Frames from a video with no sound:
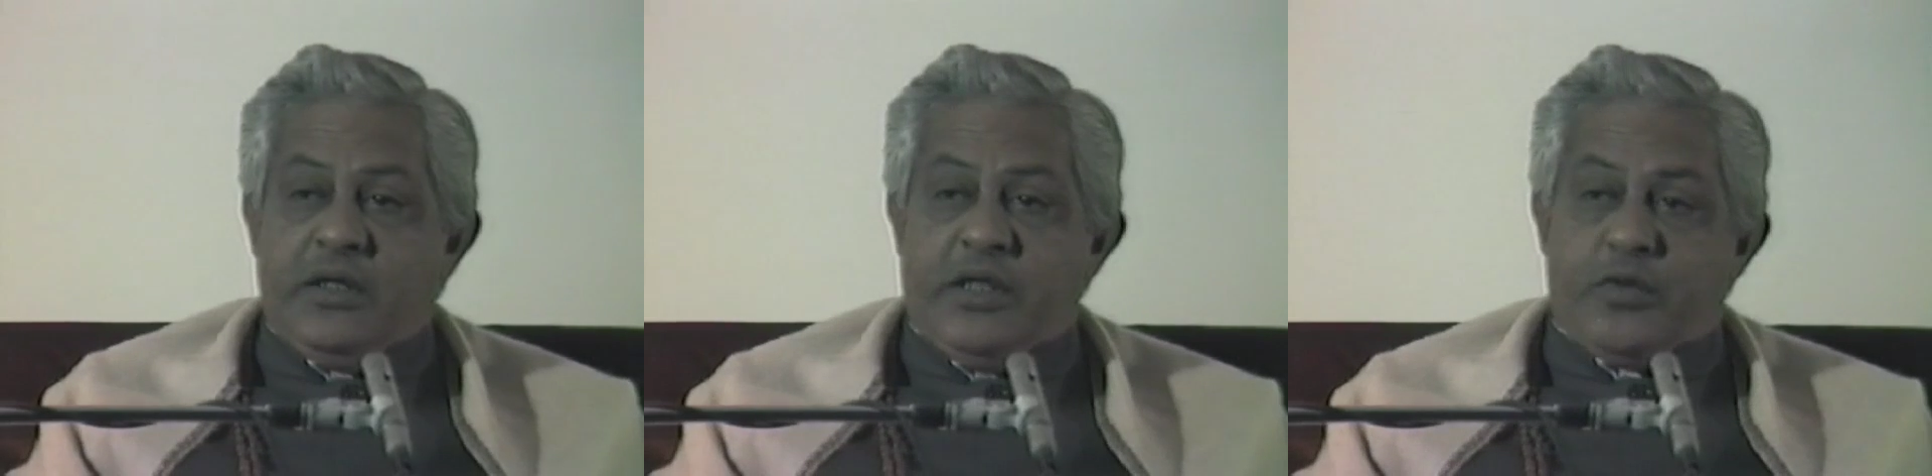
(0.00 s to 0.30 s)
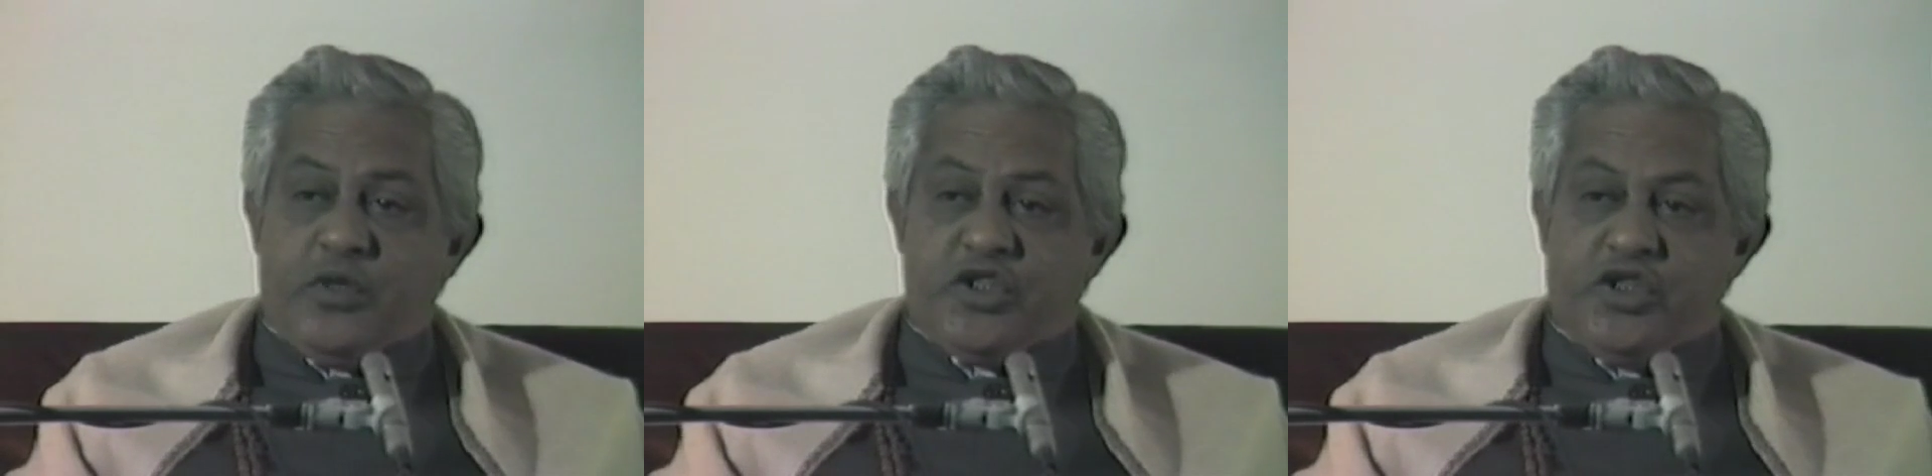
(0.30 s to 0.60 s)

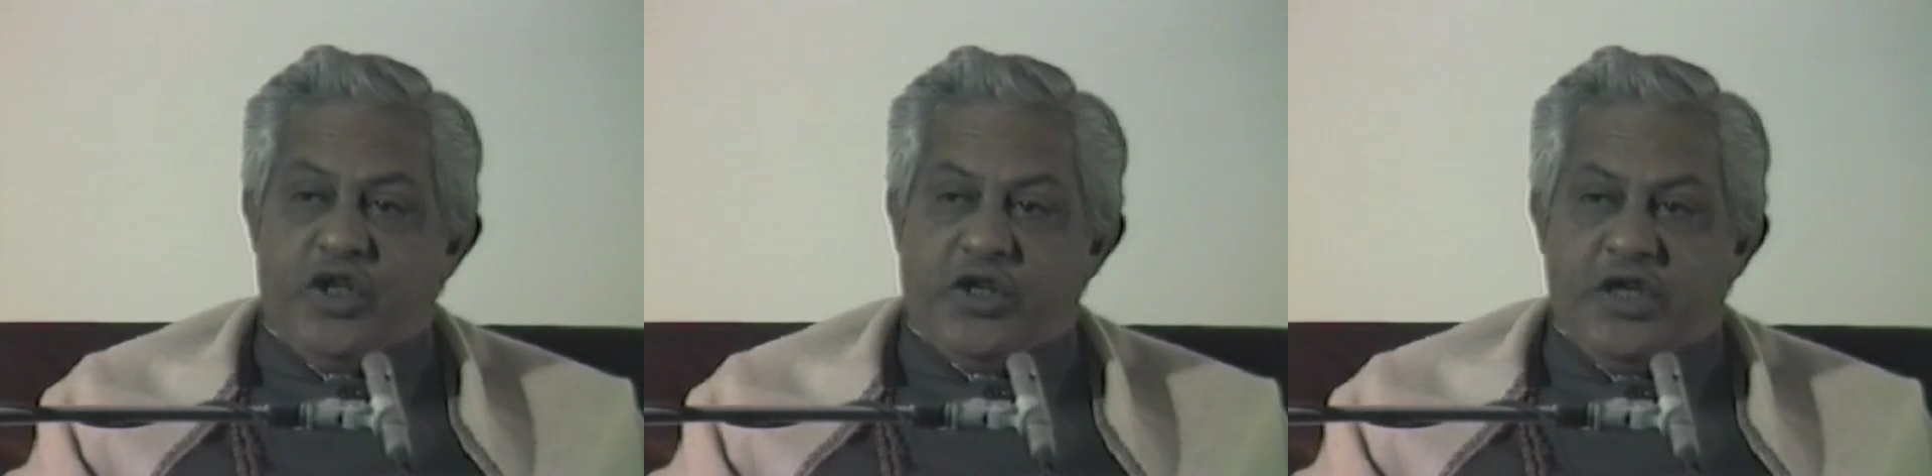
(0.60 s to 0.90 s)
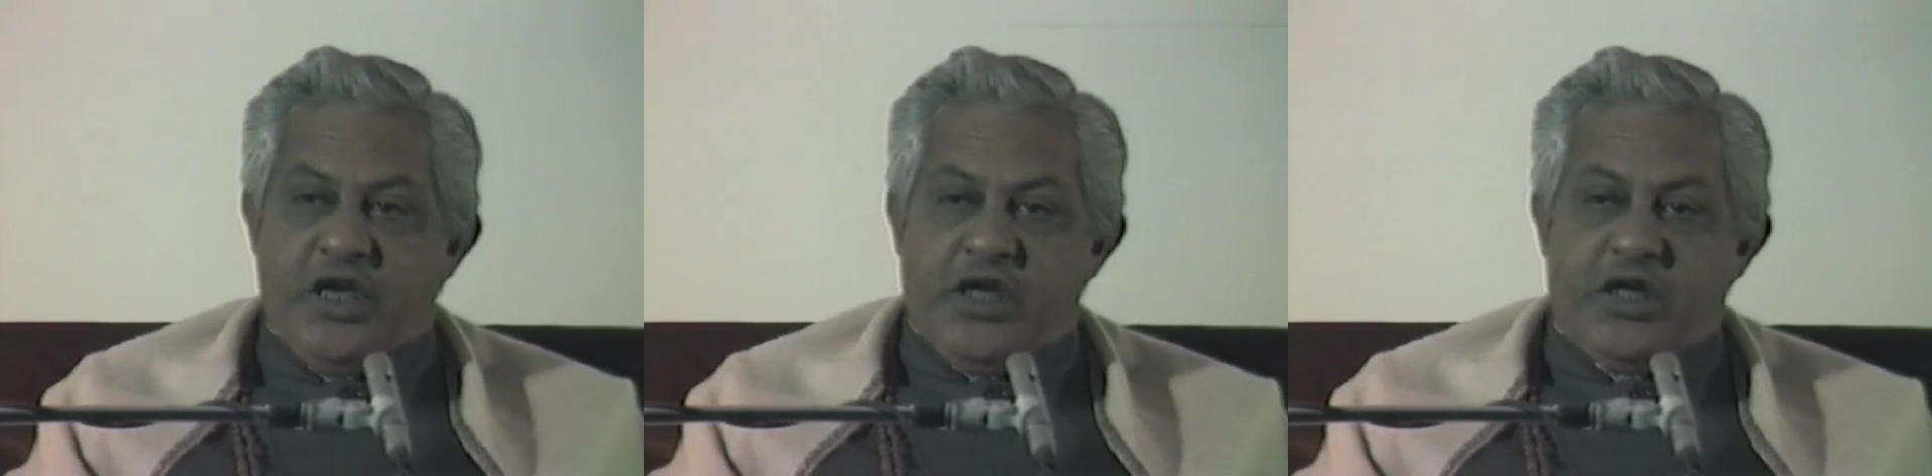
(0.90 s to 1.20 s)
that was not
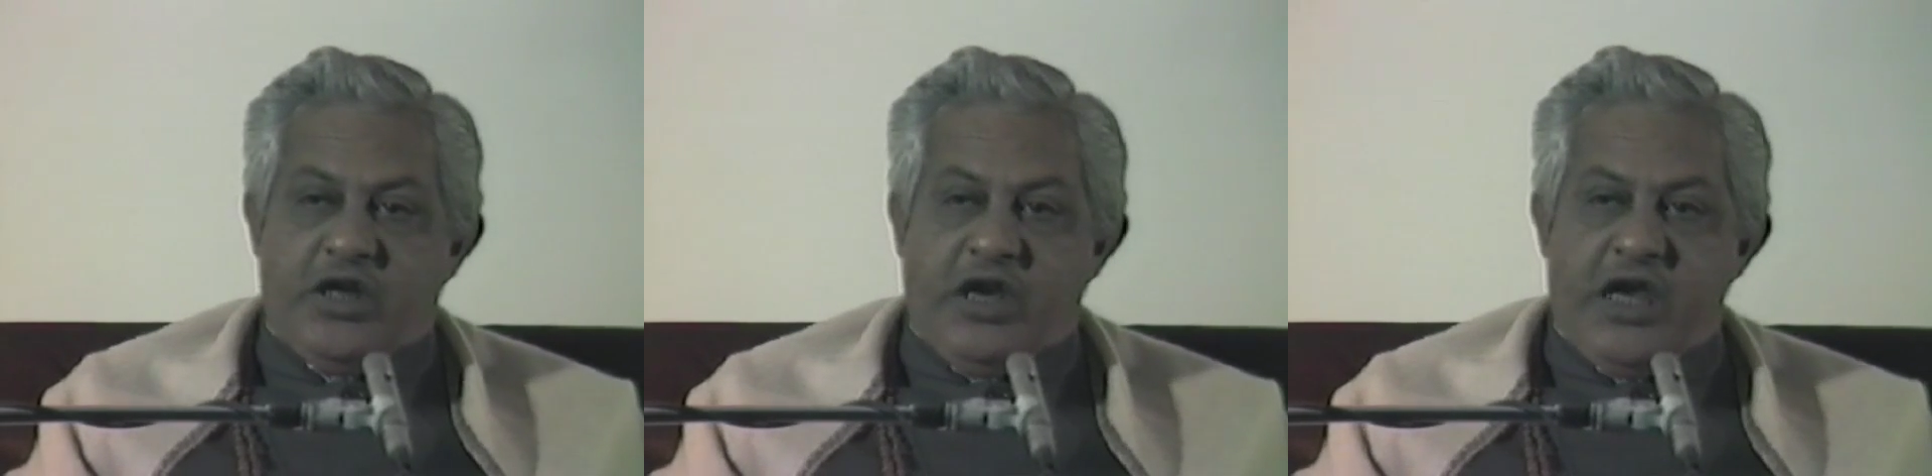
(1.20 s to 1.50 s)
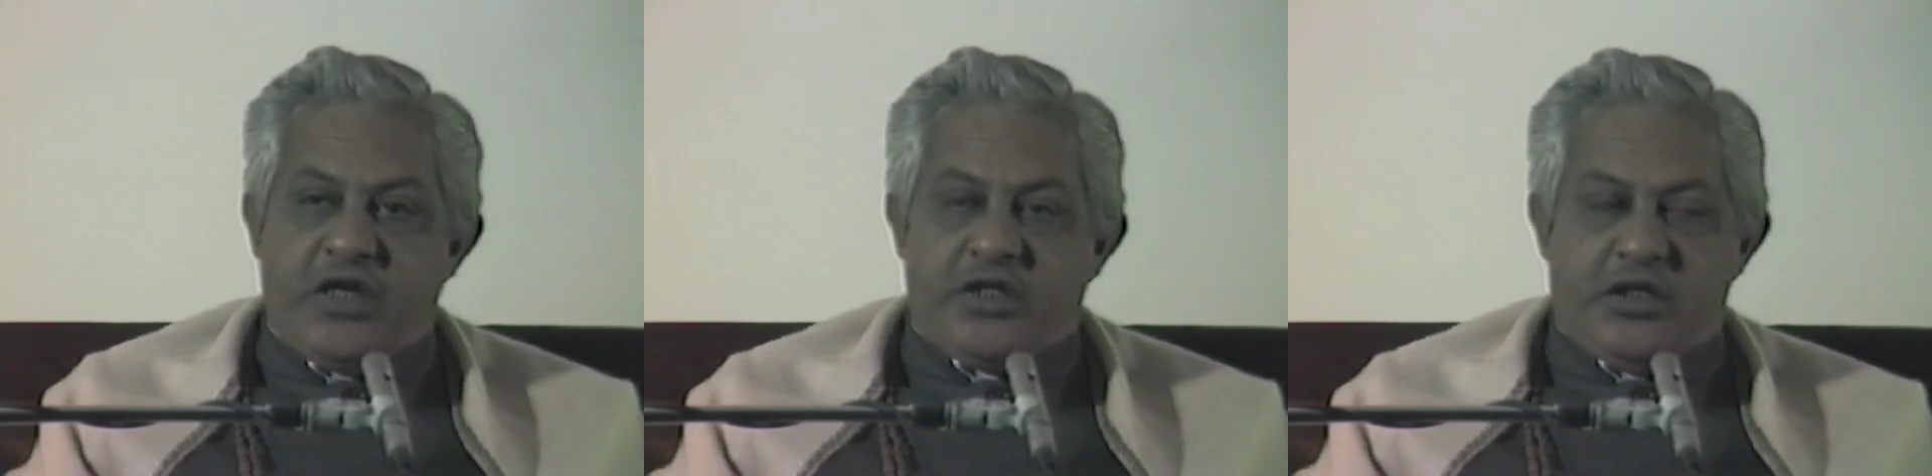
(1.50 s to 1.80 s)

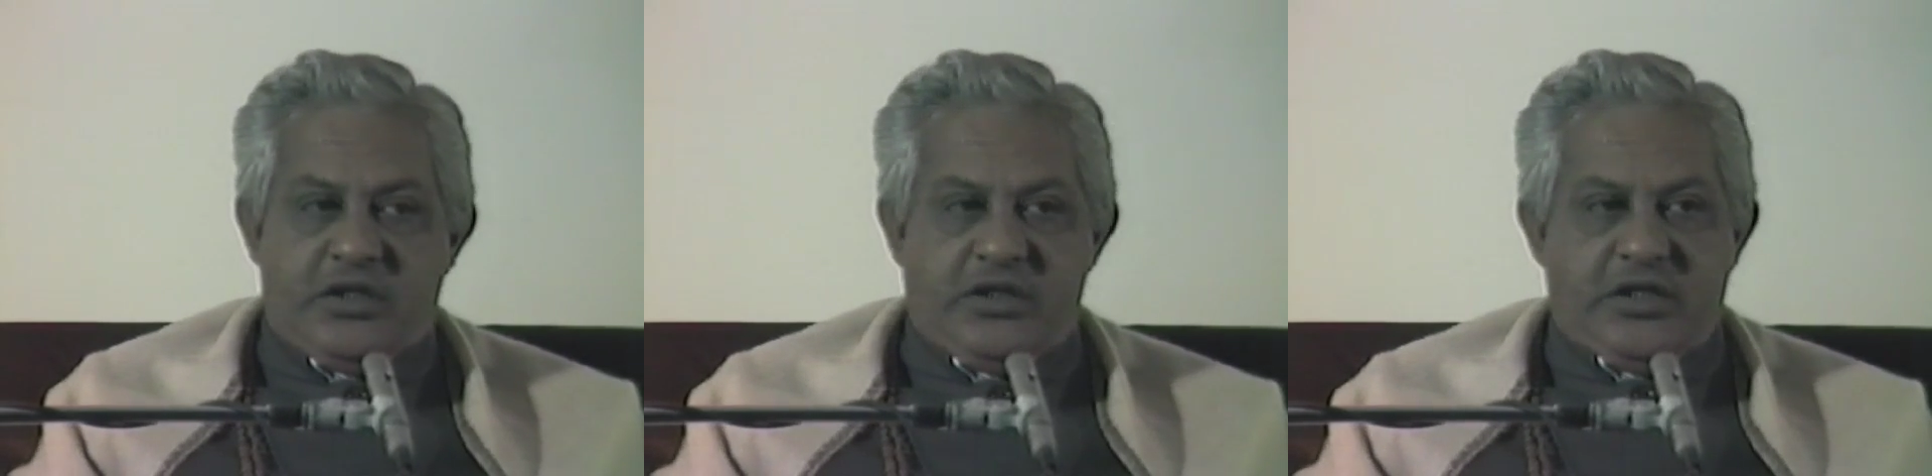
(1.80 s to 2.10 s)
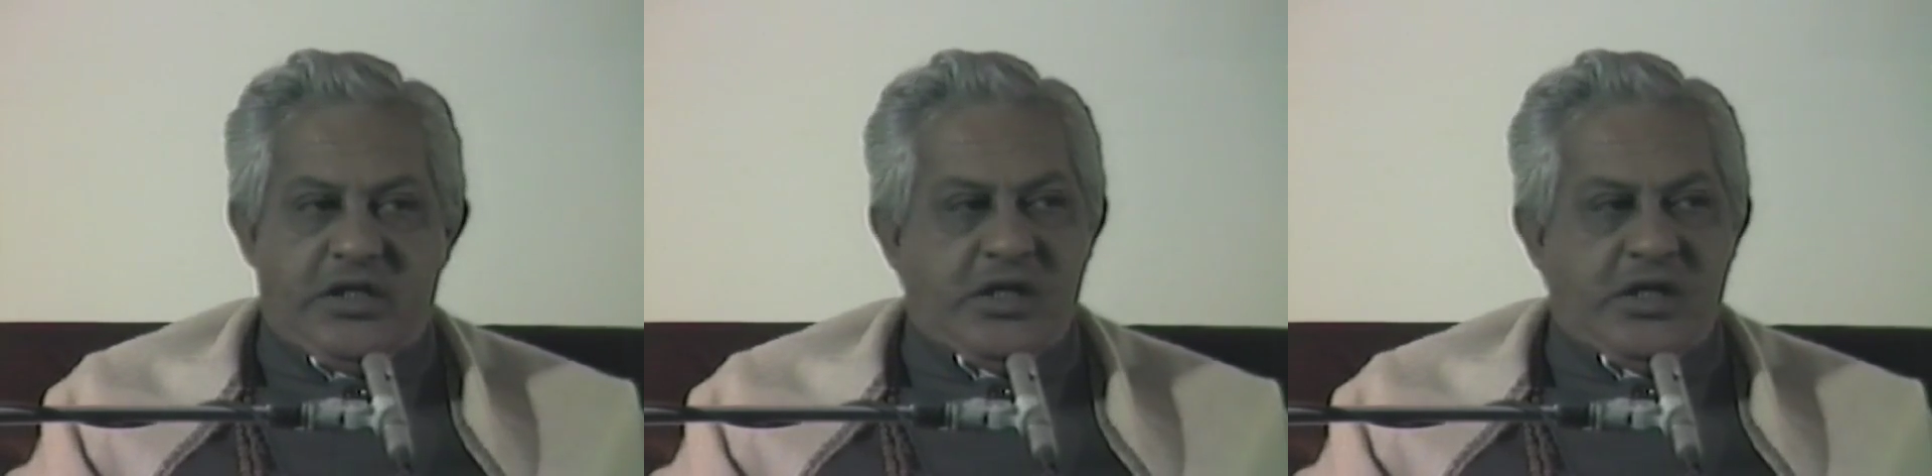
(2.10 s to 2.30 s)
created